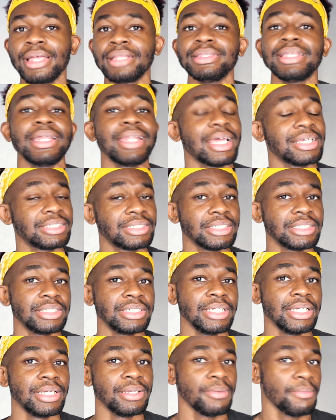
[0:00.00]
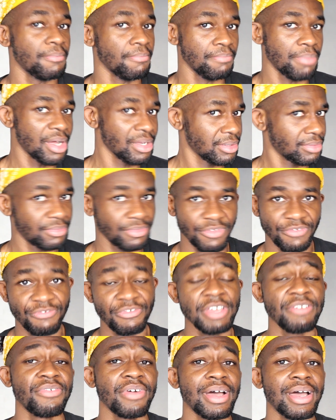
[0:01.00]
Then STC bought
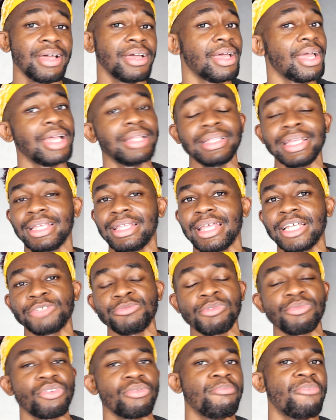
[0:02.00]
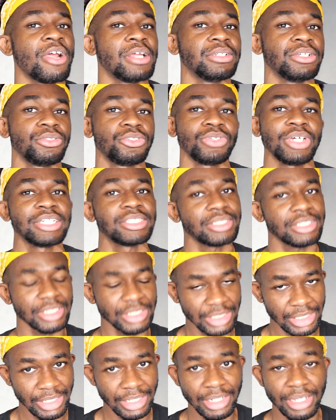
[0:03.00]
Viva and it has been rebranded to
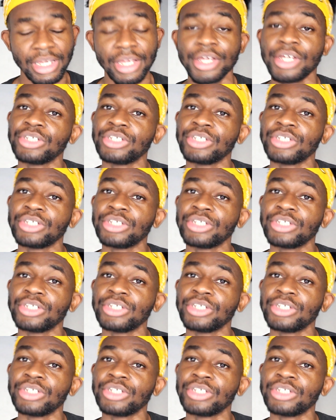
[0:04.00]
STC.